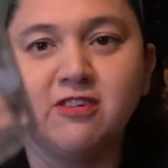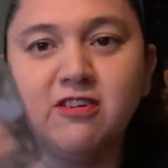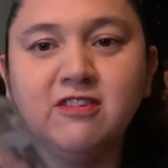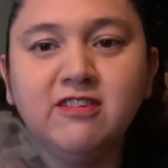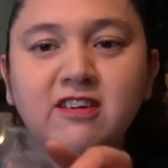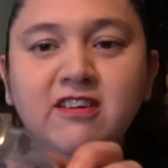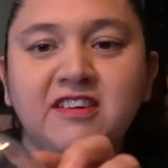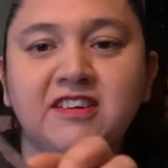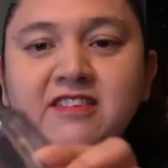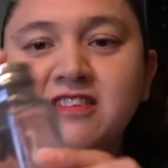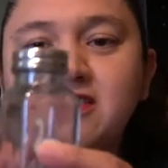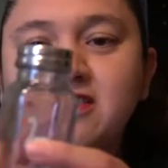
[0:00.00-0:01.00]
All it
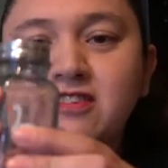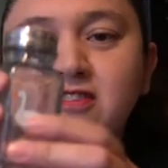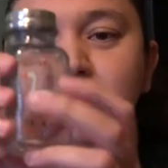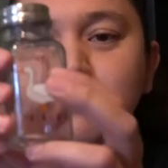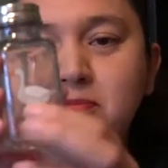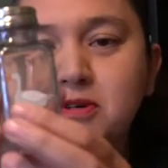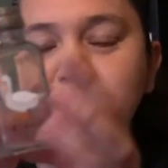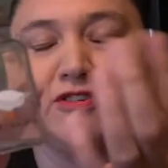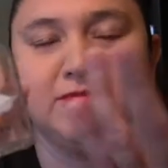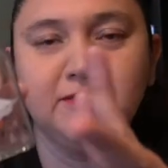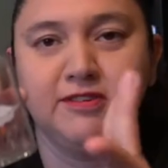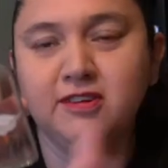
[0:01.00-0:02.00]
is, you know, the picture
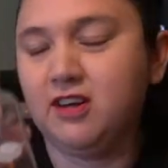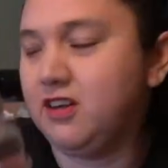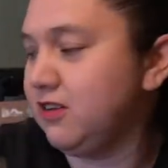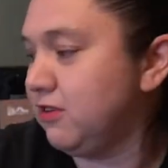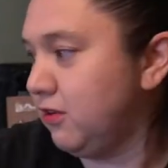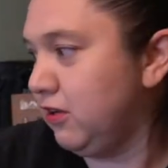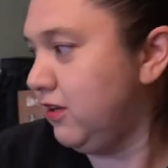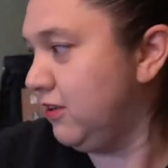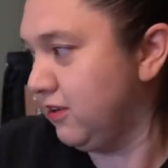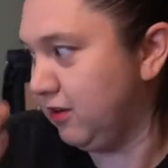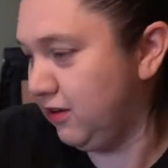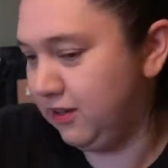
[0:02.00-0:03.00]
of the duck
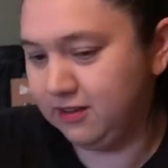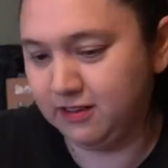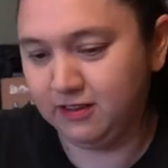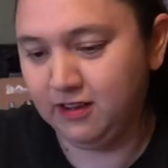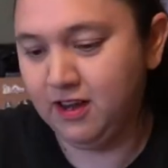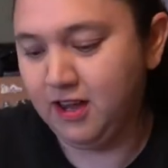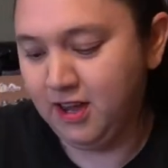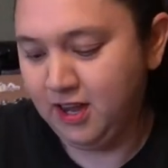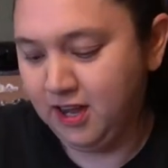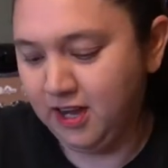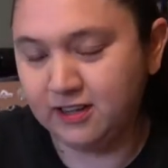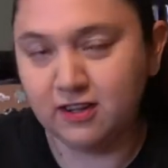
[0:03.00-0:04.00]
and
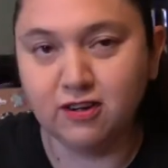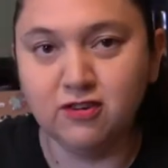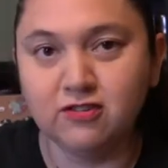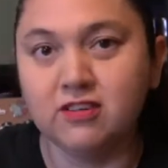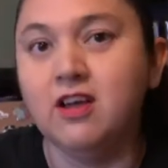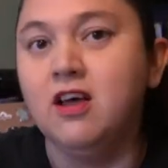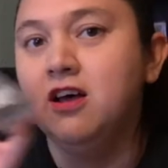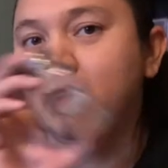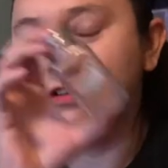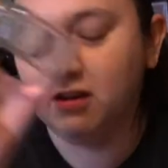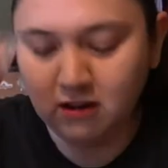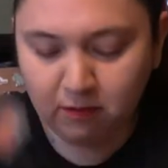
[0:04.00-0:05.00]
the goose.
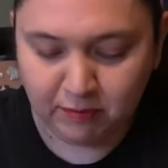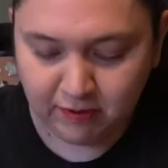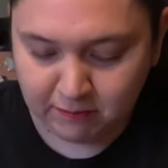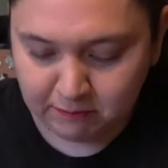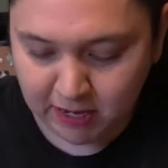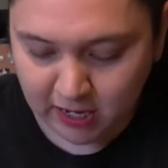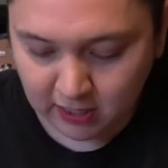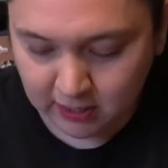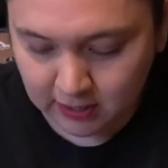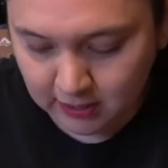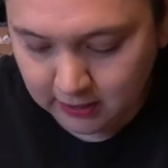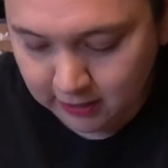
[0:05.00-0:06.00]
So I'm gonna put them back
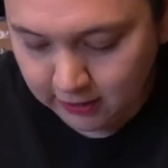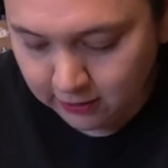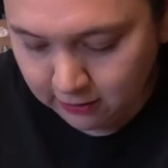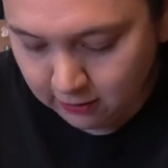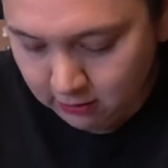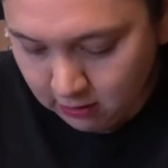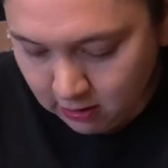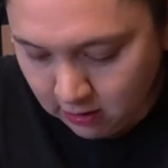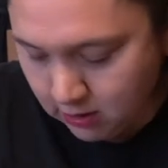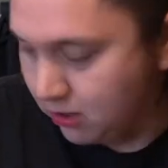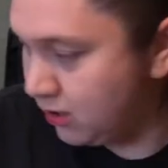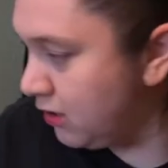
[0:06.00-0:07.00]
in here,
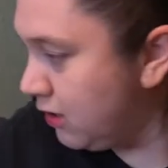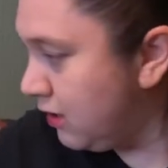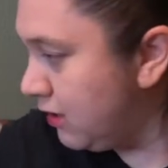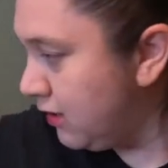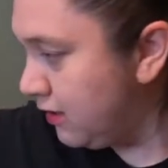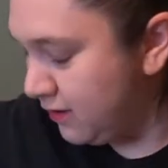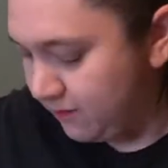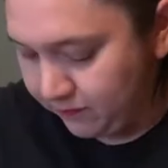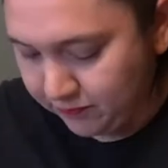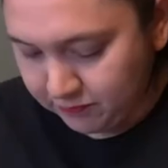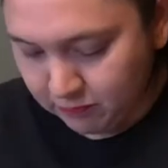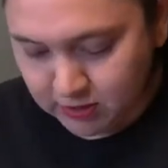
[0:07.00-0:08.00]

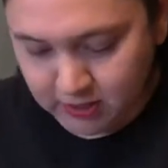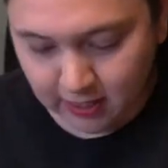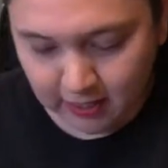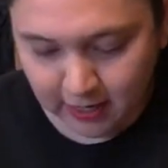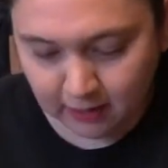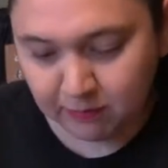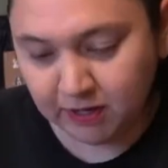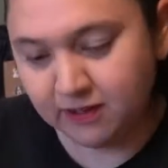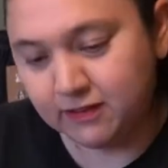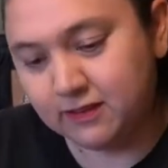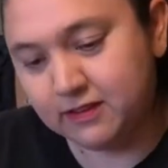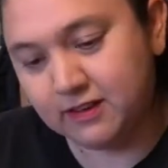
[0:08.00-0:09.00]
which I like
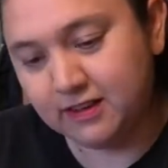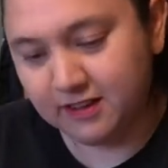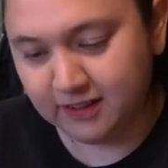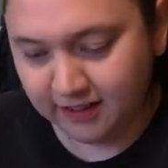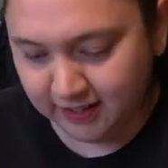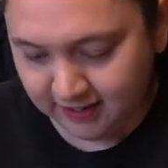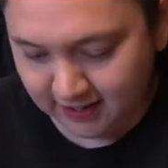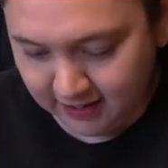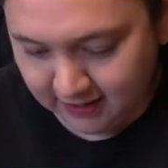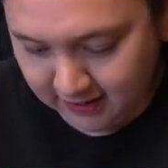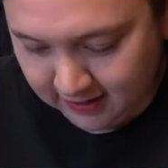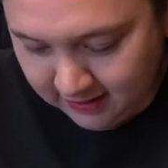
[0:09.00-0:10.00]
because
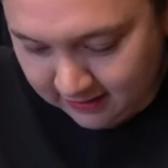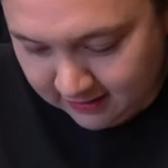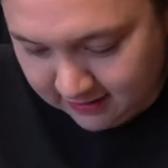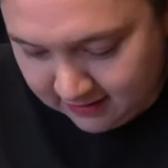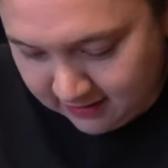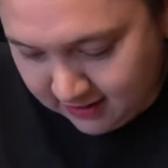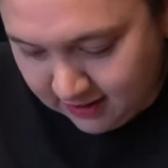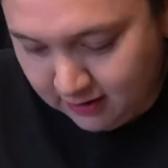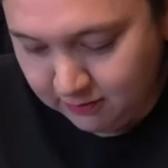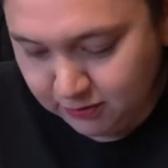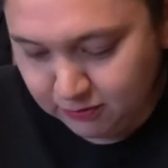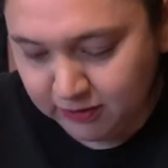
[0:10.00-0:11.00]
it
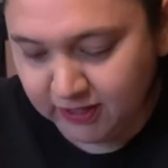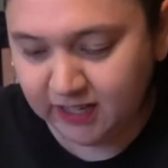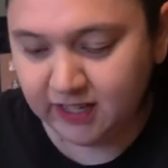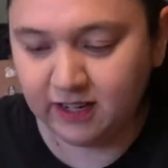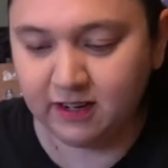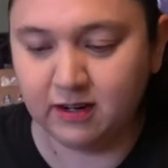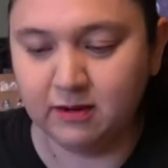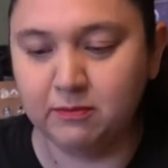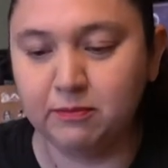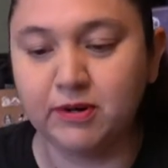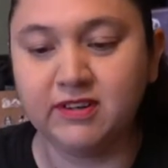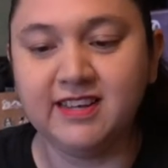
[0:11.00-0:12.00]
comes really
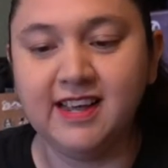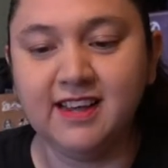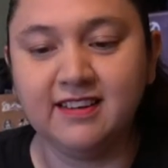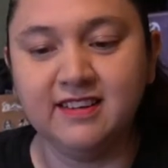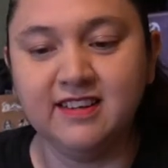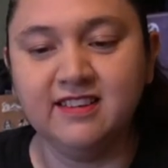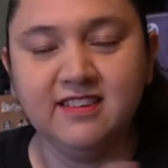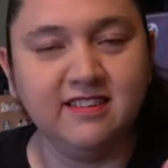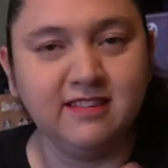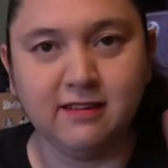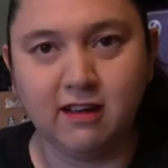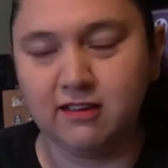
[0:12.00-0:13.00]
protected. This
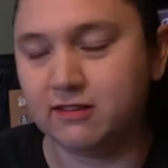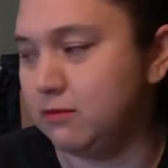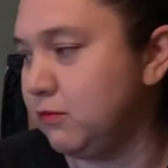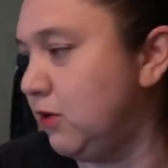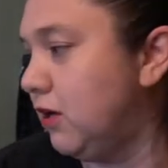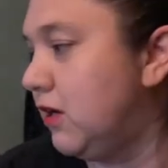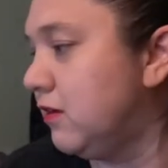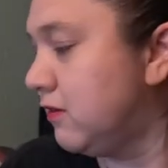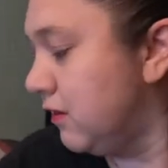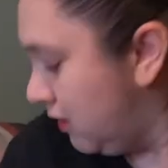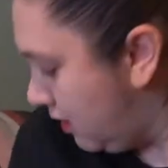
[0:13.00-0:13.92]
is awesome, you guys.